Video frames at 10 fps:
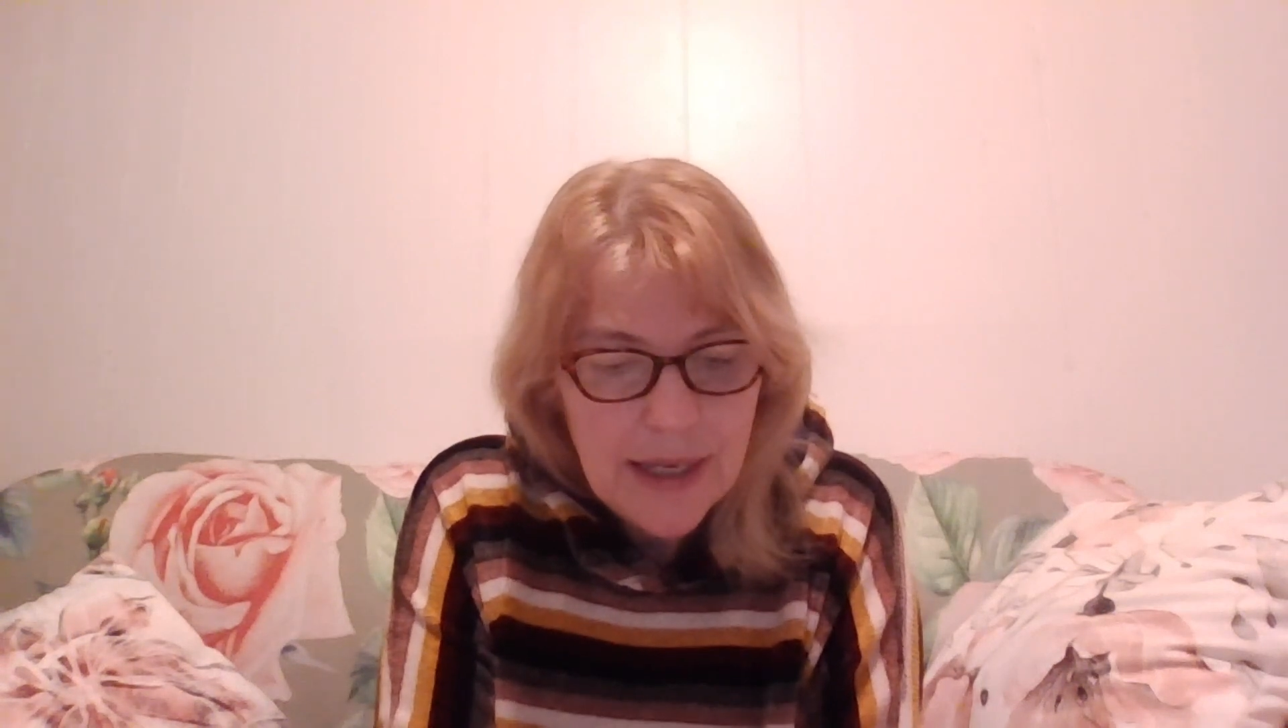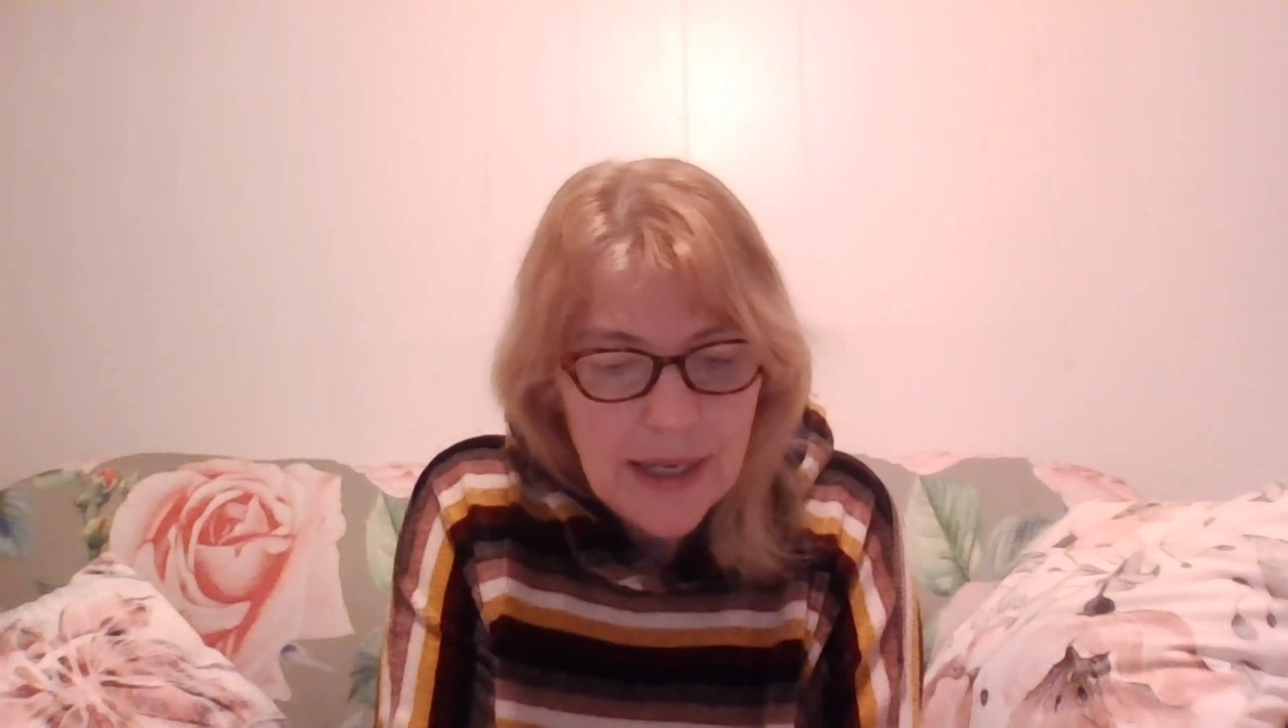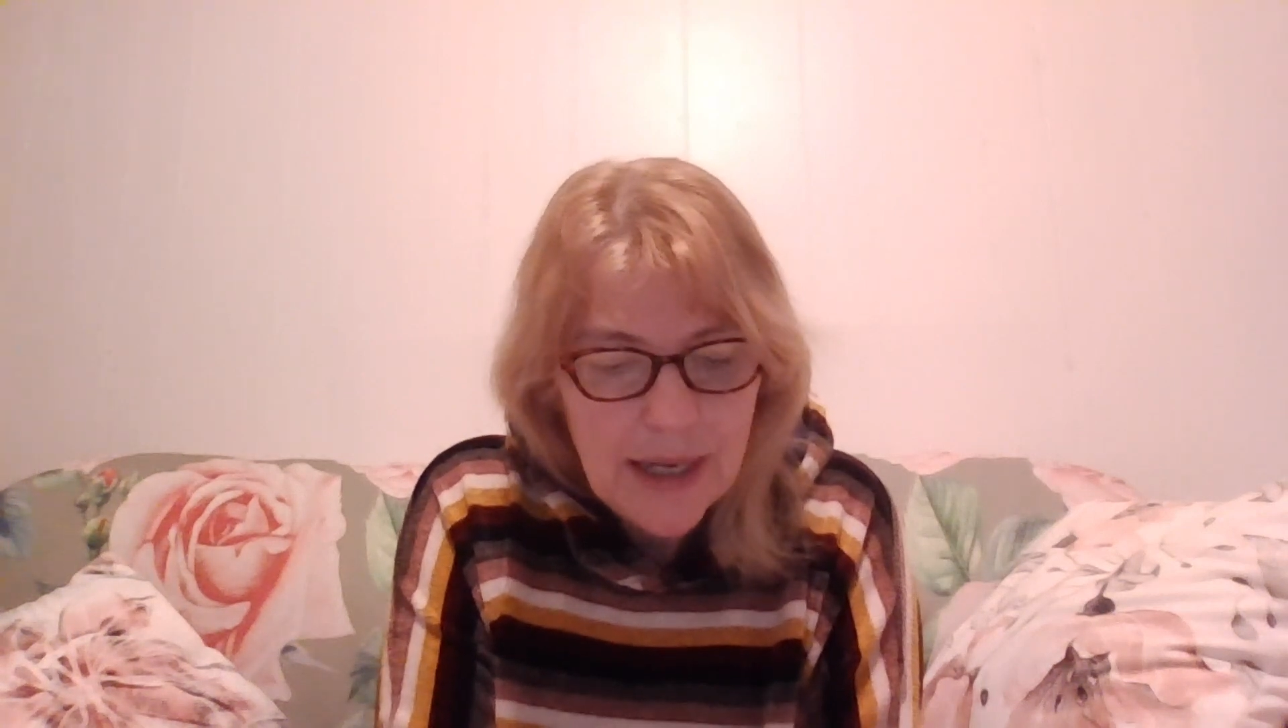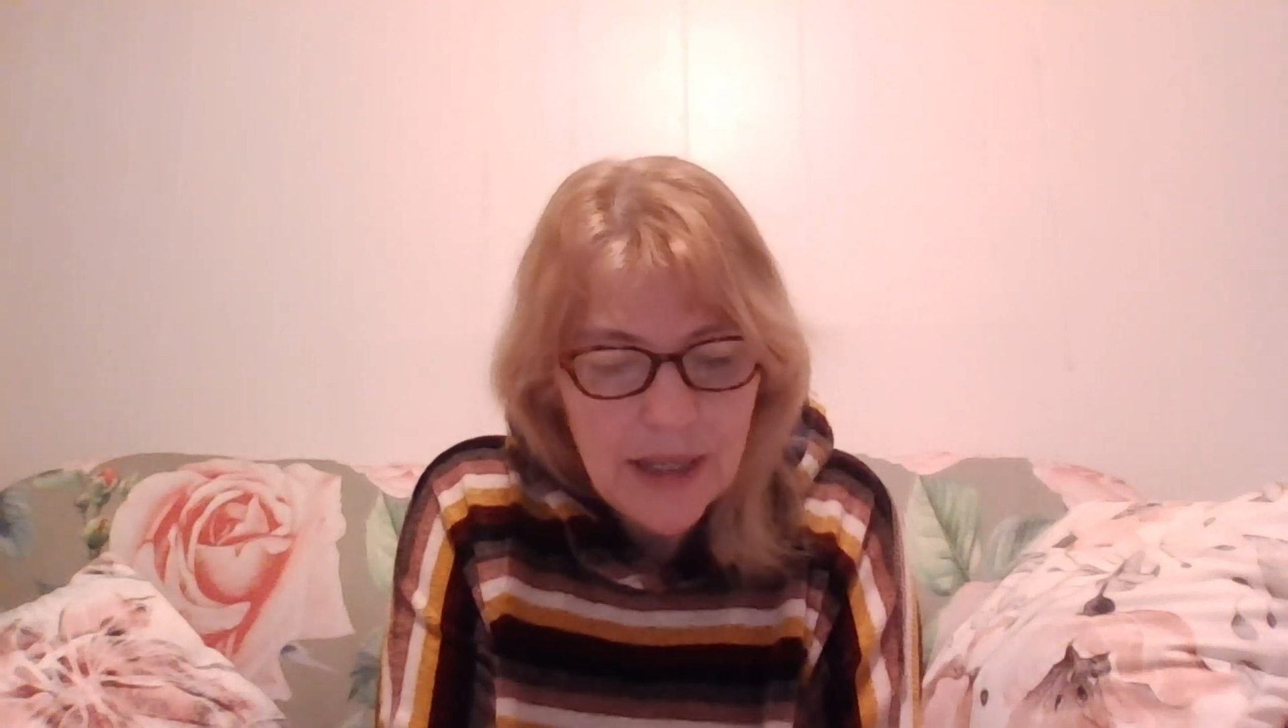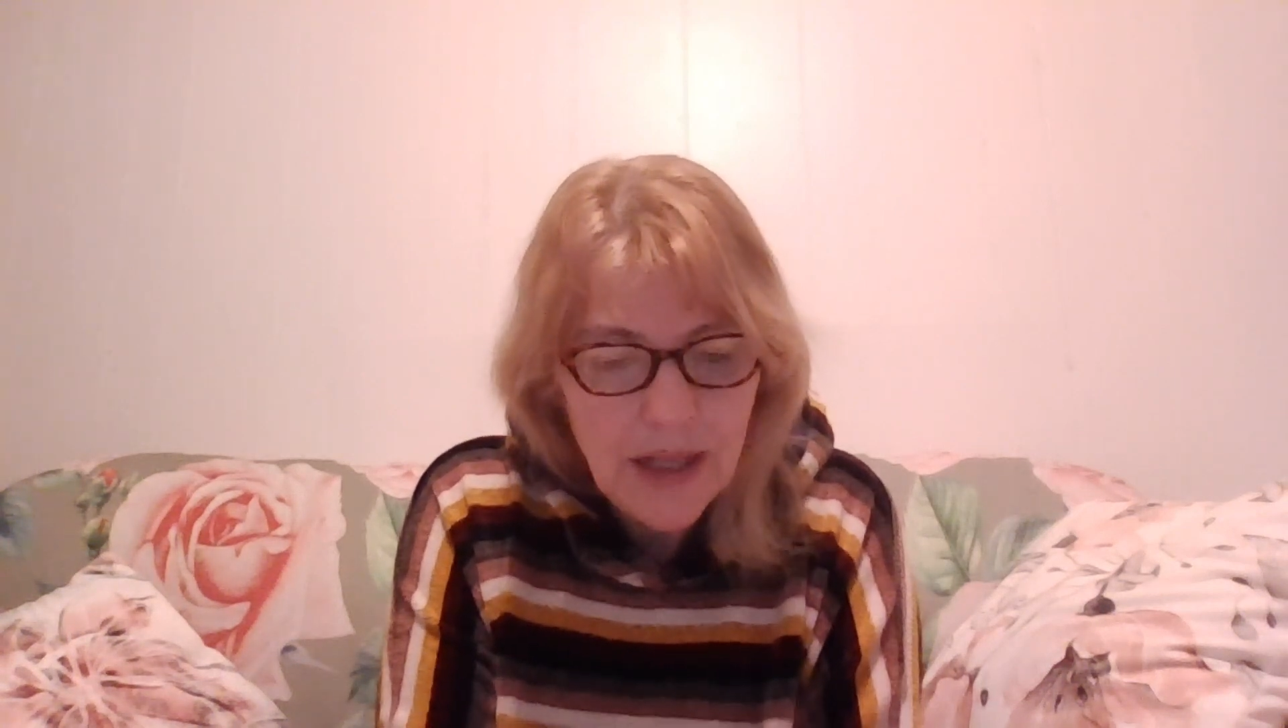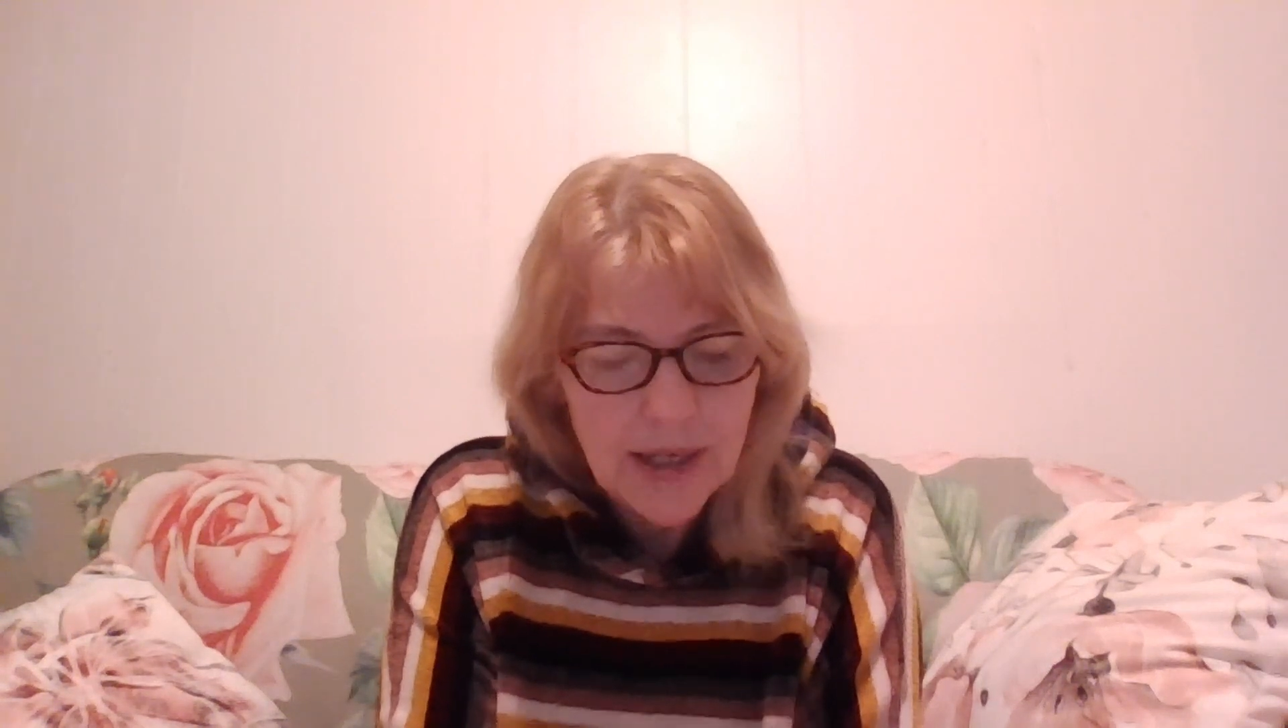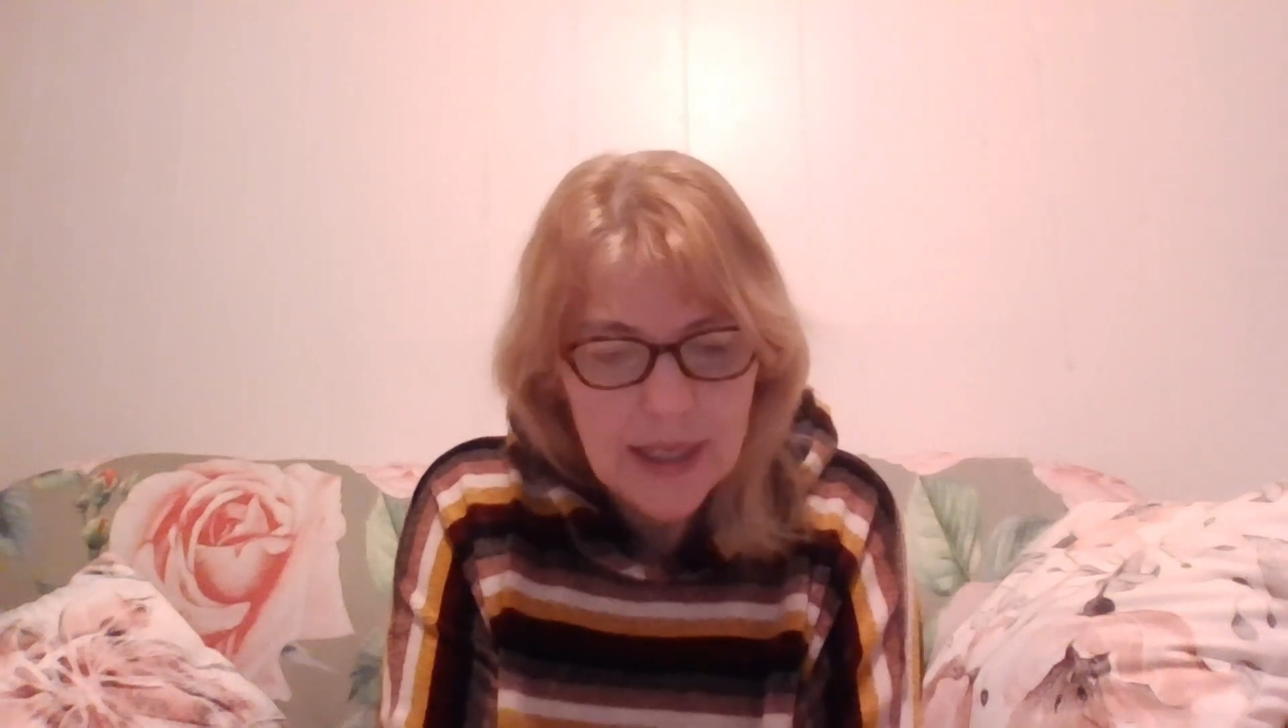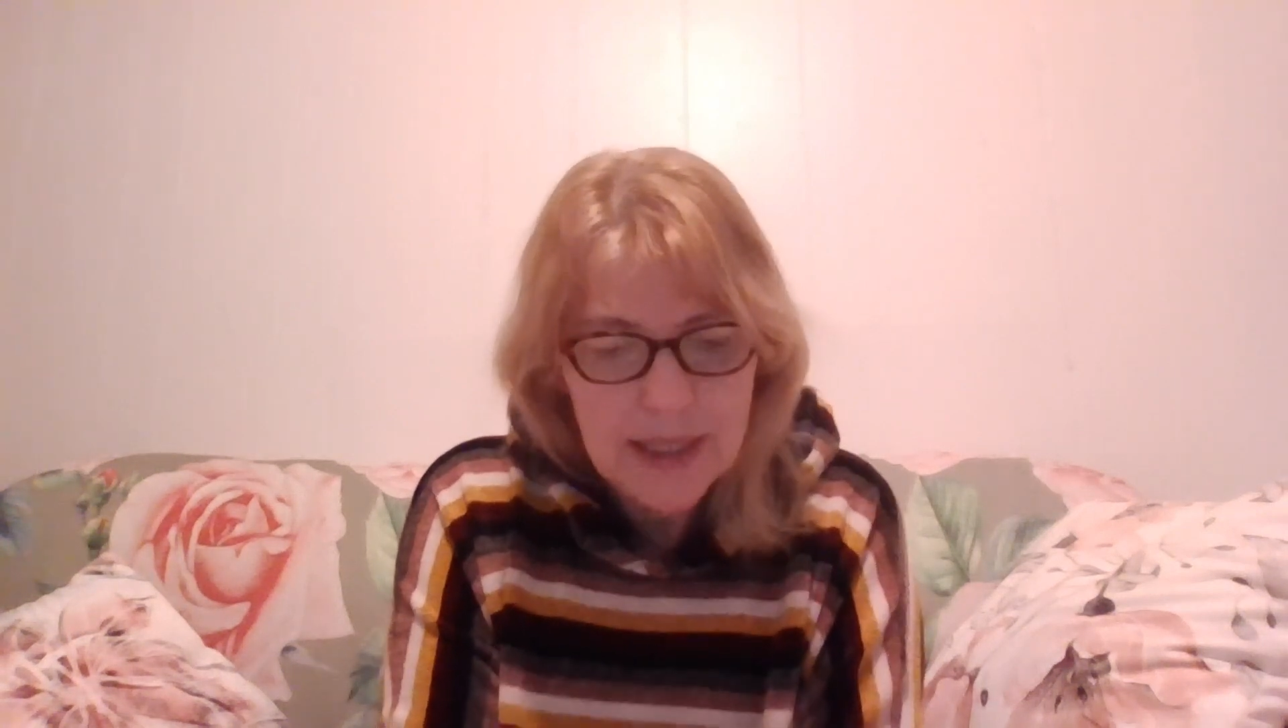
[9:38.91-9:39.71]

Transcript: Cut along,